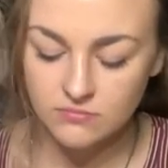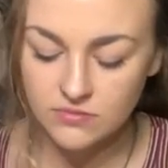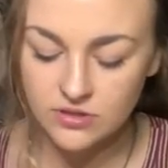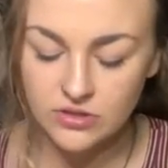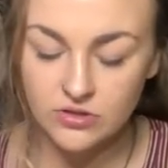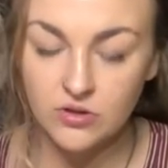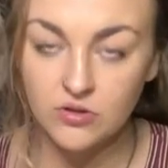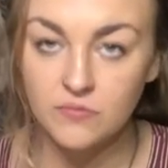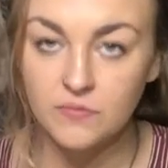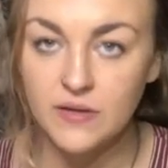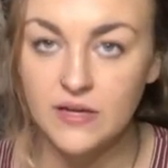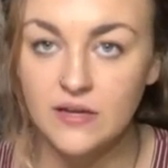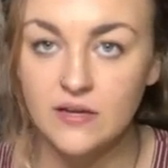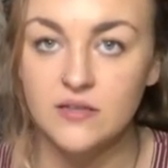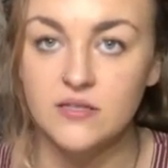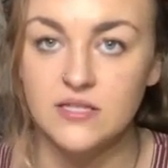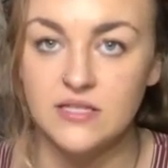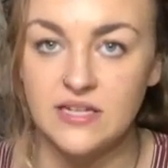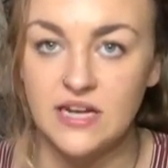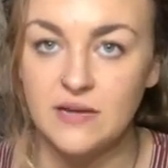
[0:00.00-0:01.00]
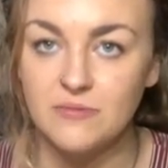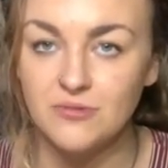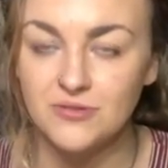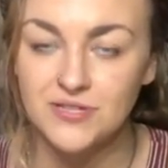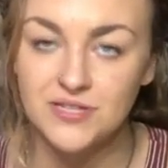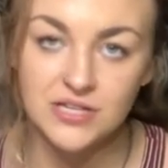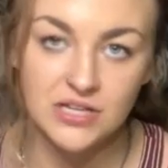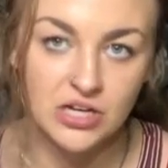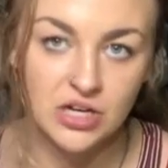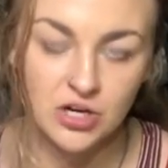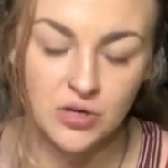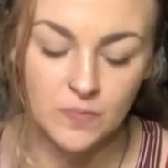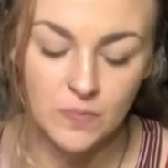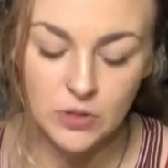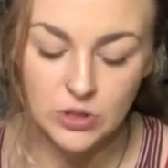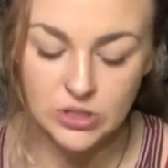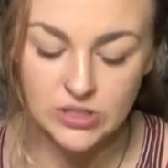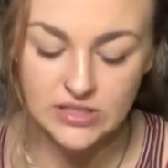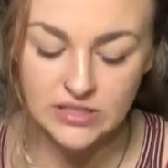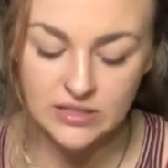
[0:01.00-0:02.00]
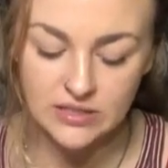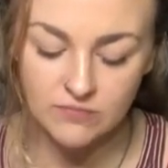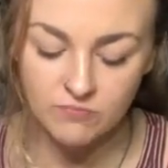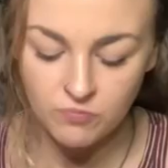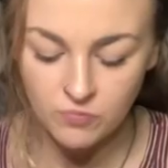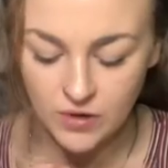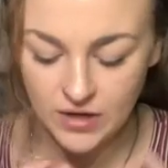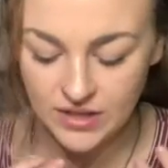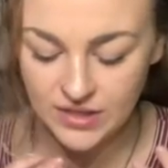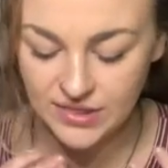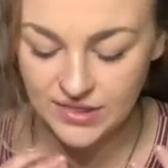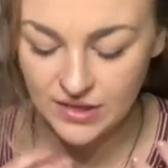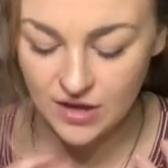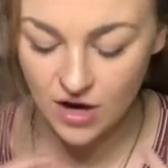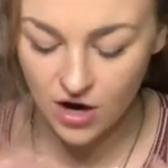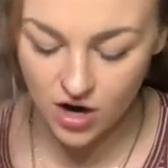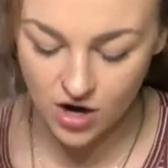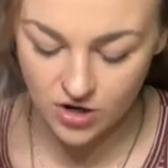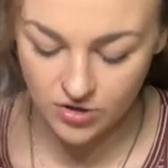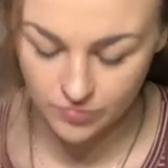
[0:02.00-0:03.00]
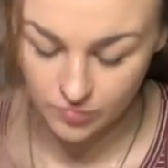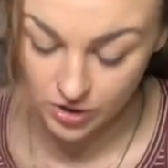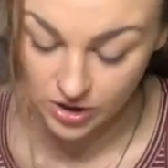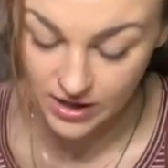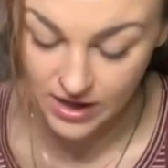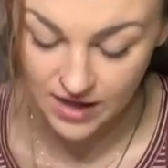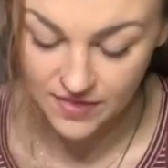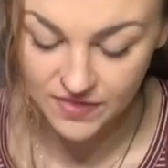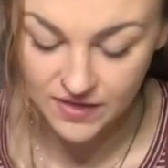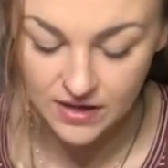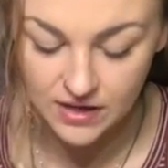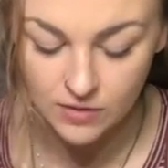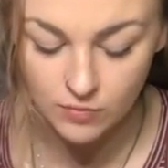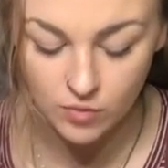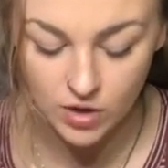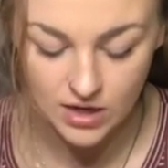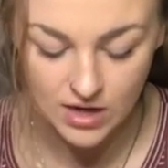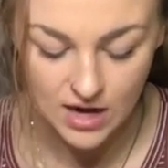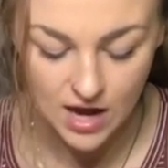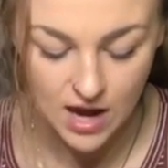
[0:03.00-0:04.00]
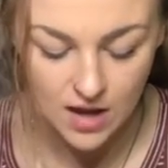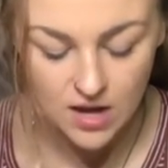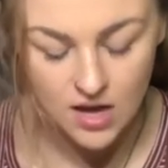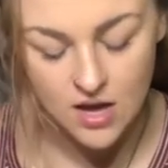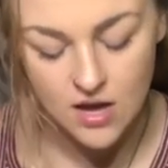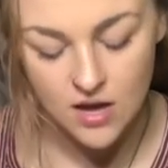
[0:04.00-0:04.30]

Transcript: you know, being a stable, secure person with a hard work ethic and whatnot.